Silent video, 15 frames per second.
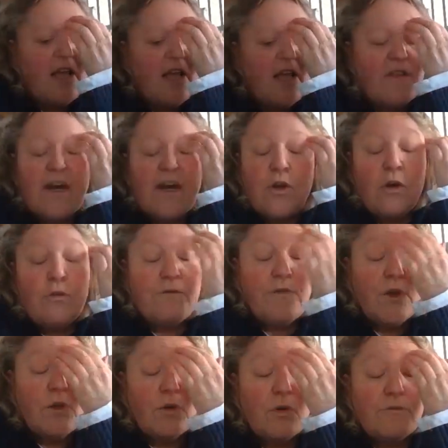And then I got a
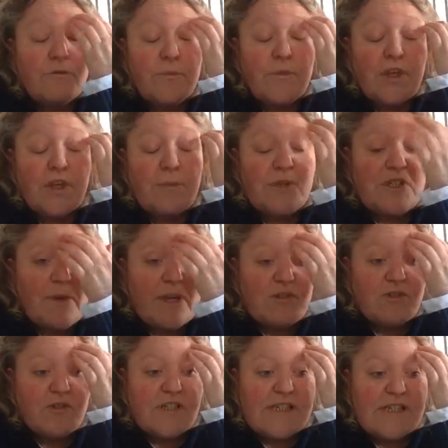phone call from the community
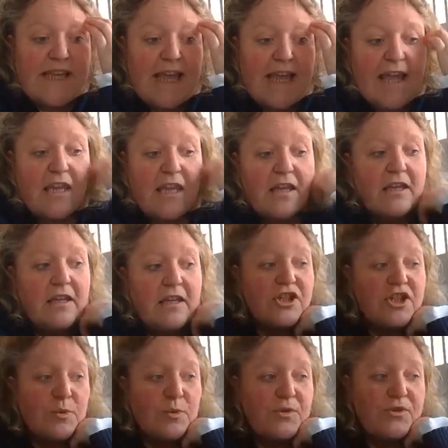matron to say
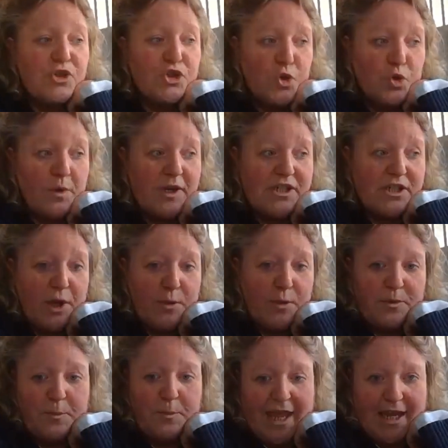she wasn't sure where to go with
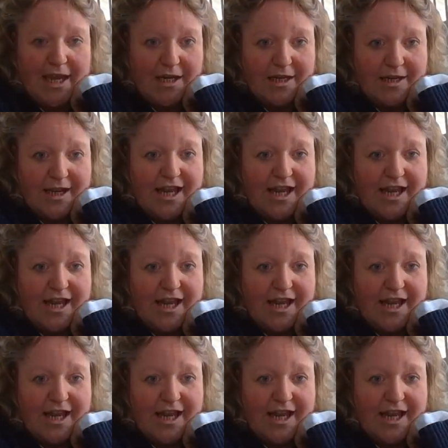the pain,